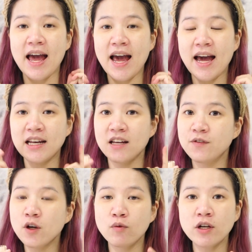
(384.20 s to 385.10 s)
And
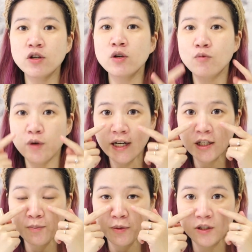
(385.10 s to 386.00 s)
if you're wondering where
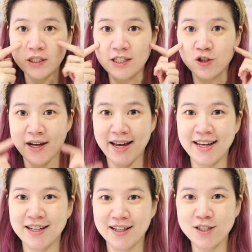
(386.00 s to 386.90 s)
to put the
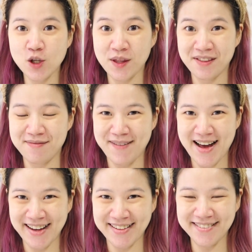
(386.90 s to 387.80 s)
triangle, just
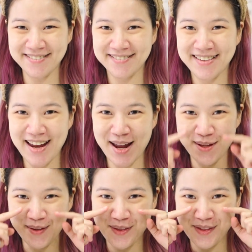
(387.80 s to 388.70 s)
smile
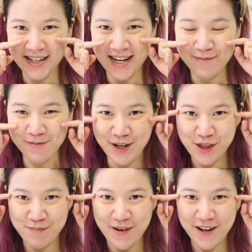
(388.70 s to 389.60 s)
and see the
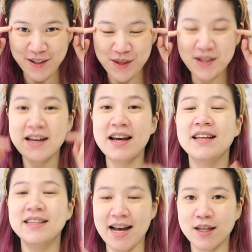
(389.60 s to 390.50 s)
upraised parts.
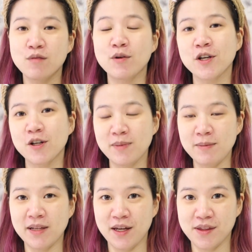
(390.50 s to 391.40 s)
That's where you'll be
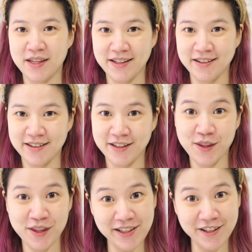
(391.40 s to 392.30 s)
placing the
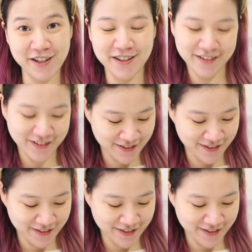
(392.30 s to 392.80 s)
concealer.